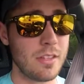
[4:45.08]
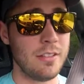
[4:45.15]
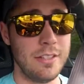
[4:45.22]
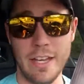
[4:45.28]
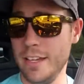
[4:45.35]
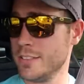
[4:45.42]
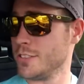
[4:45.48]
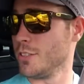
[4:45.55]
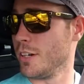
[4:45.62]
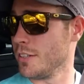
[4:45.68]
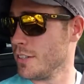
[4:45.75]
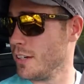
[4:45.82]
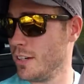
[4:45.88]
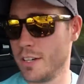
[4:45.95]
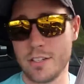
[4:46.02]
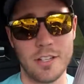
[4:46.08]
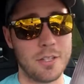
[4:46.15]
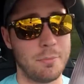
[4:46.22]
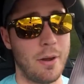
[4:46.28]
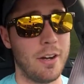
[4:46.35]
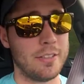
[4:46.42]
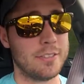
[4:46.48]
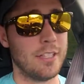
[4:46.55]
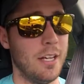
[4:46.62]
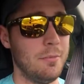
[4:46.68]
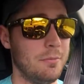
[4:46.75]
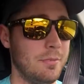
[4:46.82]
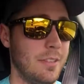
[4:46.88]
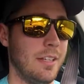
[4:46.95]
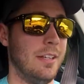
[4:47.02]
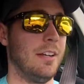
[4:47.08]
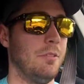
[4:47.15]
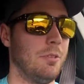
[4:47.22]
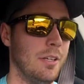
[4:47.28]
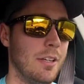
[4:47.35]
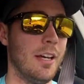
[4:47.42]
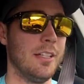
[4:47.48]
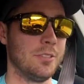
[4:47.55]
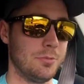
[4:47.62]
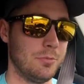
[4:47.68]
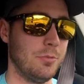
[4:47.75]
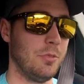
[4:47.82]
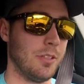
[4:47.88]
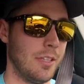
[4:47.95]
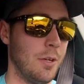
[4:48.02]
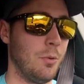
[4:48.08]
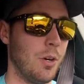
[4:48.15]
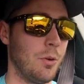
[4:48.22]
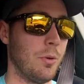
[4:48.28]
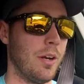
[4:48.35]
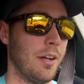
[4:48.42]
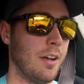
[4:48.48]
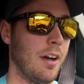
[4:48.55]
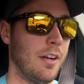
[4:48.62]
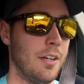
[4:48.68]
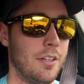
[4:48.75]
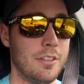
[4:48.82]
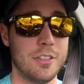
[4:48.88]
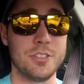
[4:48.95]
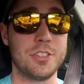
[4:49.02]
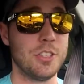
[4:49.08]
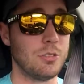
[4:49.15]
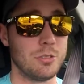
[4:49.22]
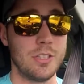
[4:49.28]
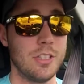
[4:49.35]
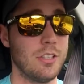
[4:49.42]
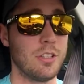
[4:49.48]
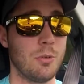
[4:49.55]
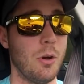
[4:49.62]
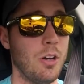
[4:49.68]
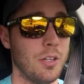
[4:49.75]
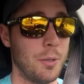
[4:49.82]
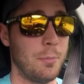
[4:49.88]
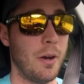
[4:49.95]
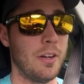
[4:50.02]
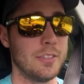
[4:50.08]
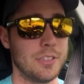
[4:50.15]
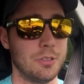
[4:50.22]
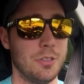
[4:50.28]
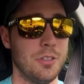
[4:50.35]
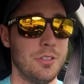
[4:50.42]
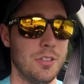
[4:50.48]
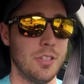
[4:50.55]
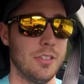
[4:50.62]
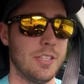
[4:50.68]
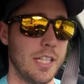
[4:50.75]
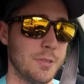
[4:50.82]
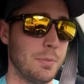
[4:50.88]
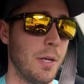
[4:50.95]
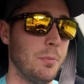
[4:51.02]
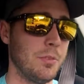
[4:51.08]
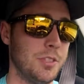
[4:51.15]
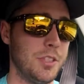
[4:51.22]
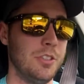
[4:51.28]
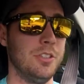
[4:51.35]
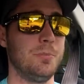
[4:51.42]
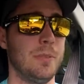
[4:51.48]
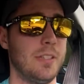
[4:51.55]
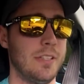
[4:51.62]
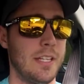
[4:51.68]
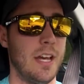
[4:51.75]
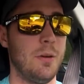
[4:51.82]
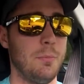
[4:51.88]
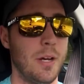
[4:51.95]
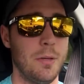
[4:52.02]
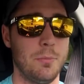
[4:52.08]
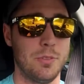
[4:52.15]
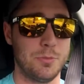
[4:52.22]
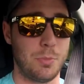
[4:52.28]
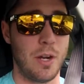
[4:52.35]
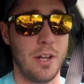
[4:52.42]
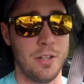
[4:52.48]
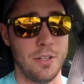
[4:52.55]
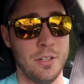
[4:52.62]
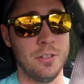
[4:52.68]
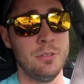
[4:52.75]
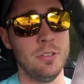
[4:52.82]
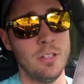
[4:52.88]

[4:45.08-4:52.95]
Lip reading: yeah, so I got the parts up, and I realized what they were when I got here. They're still really good quality parts. The test pipe was used, but the down pipe was brand new.